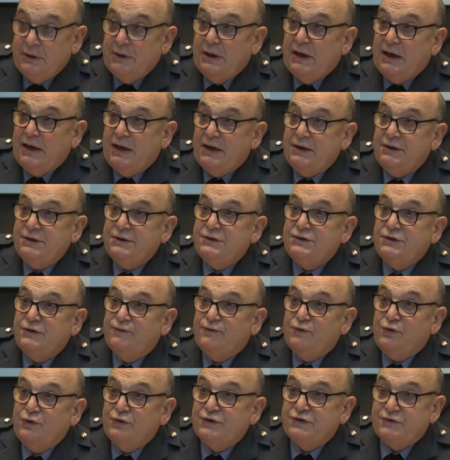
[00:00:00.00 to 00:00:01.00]
and of
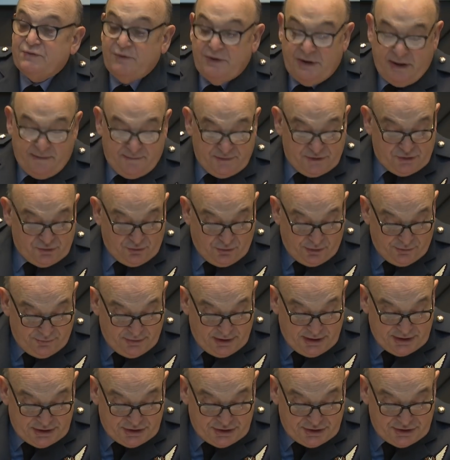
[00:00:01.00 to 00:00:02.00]
course we have a strong
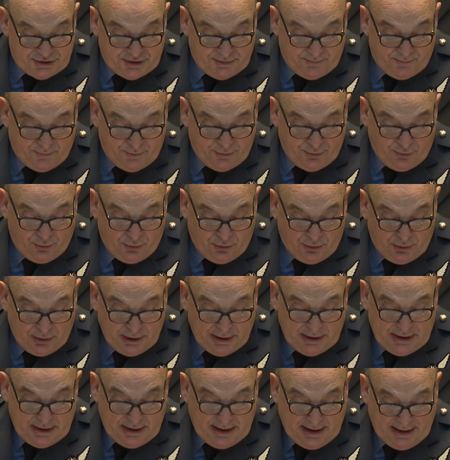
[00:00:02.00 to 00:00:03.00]
relationship with all
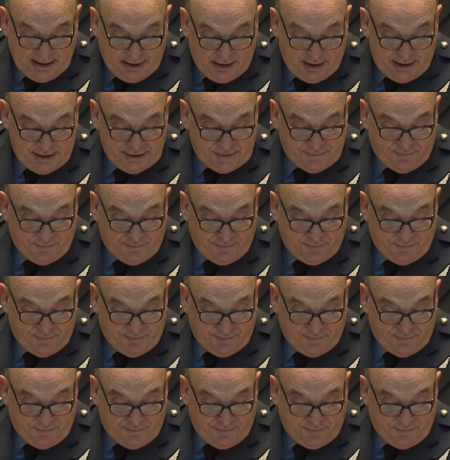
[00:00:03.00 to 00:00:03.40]
allies,